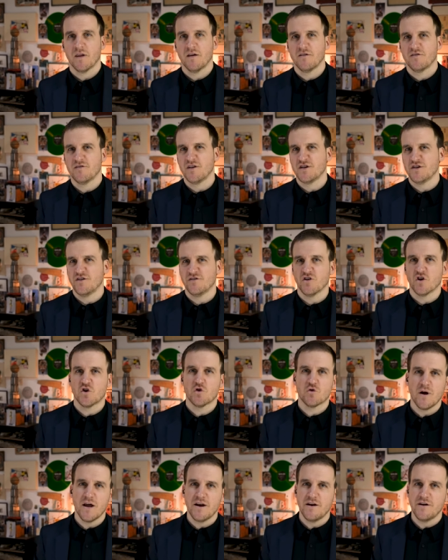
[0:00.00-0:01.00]
such as a
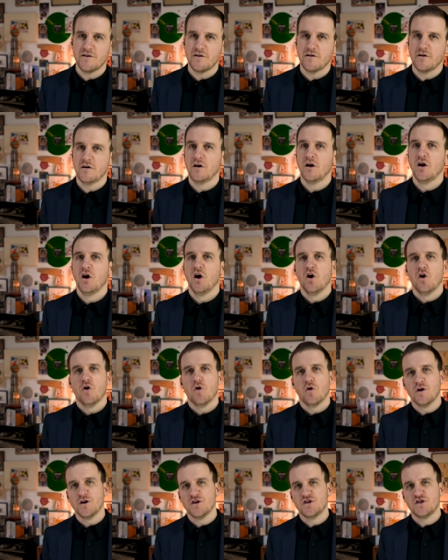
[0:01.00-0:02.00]
creditor
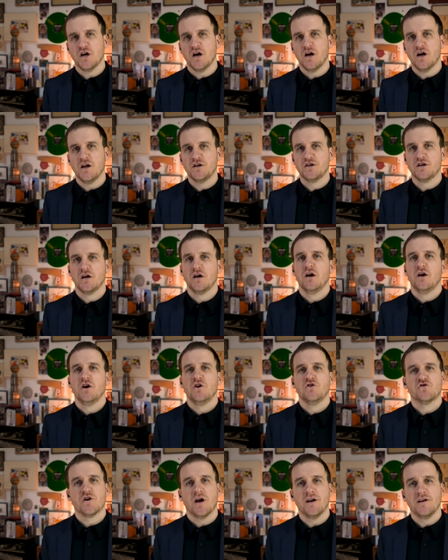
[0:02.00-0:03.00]
or judge
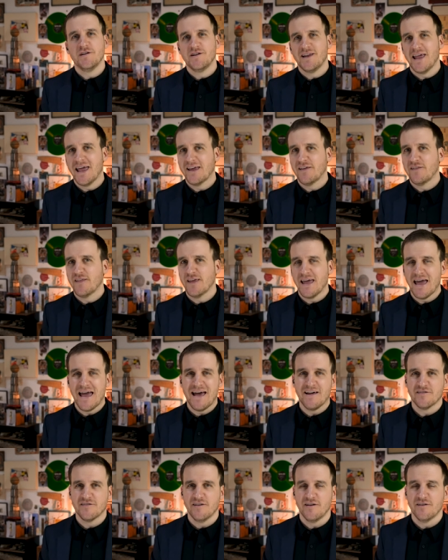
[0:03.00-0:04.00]
trying to take the
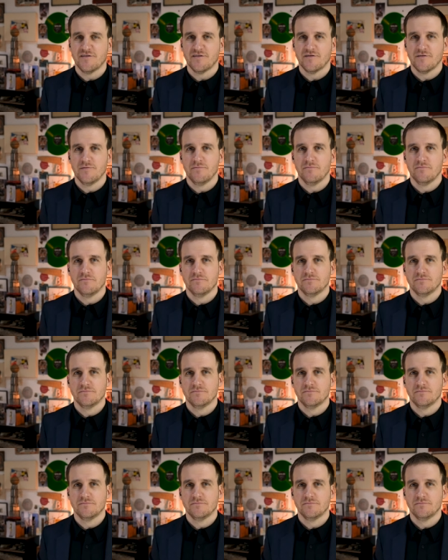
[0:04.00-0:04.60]
assets.